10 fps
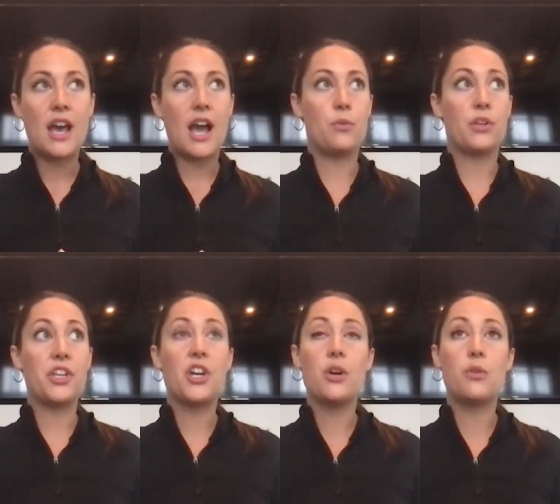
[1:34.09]
I
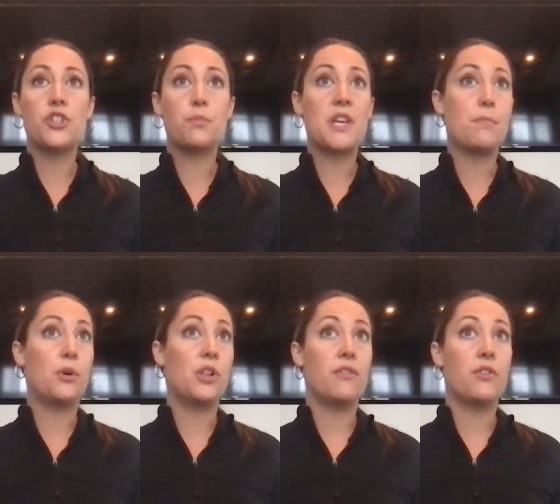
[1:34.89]
really coached
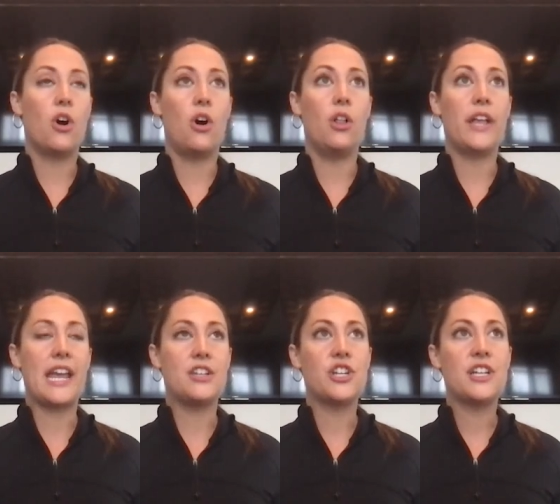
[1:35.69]
people of all
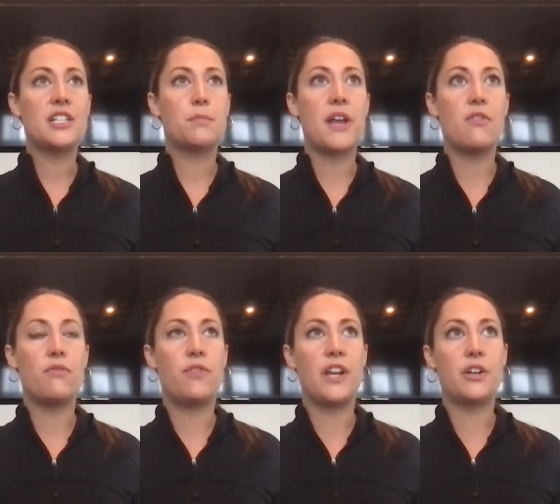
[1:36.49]
ages, but
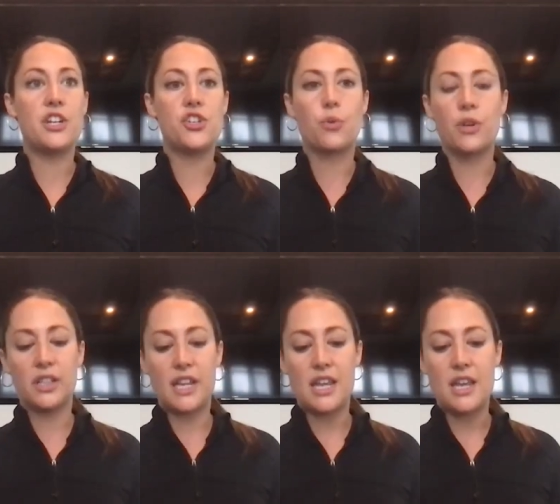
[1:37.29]
very
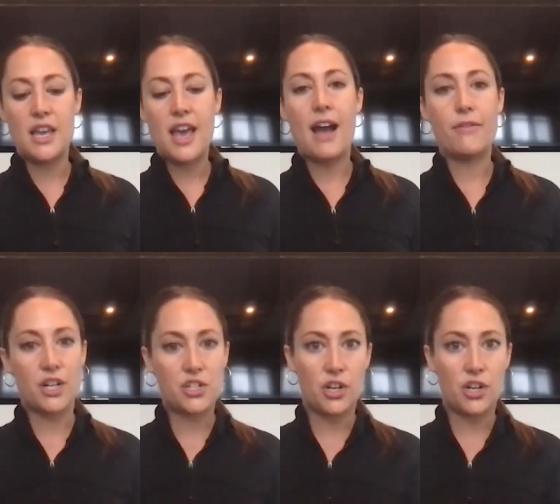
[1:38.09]
shortly after I
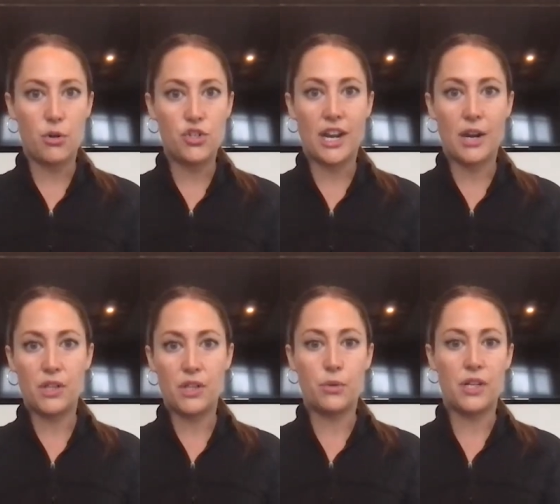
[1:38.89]
started coaching, I
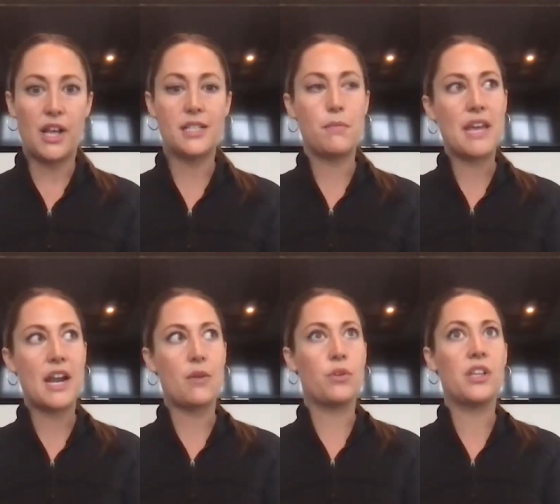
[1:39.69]
really realized, man,
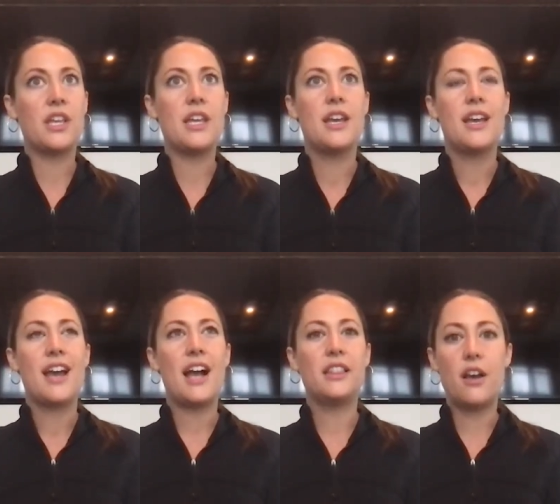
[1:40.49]
I really
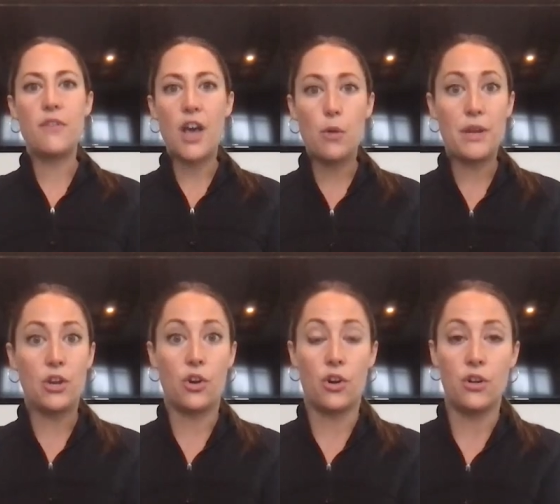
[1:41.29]
I love
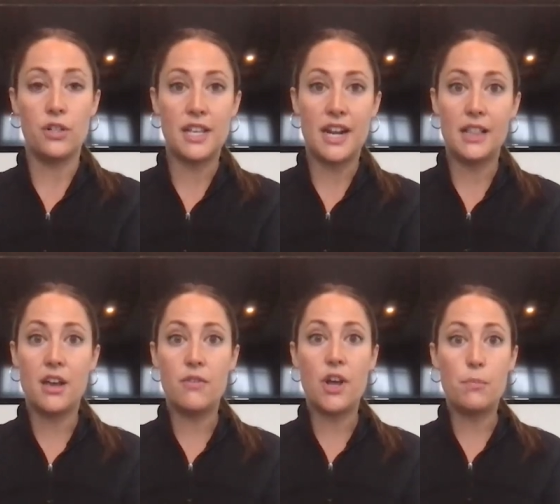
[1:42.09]
helping girls and I
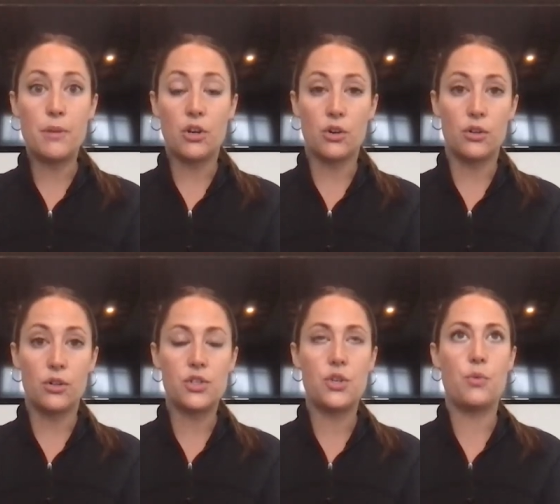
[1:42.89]
love helping
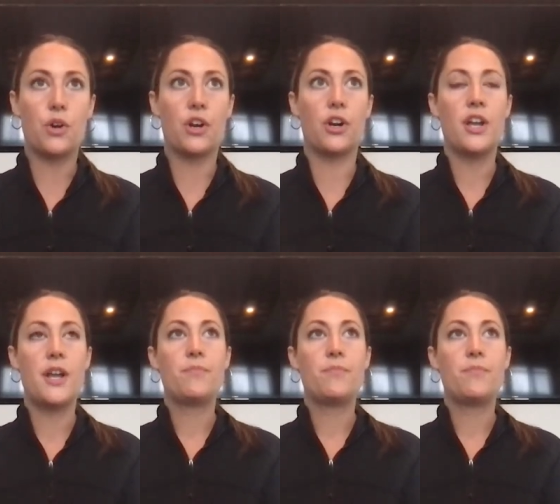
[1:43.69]
girls who were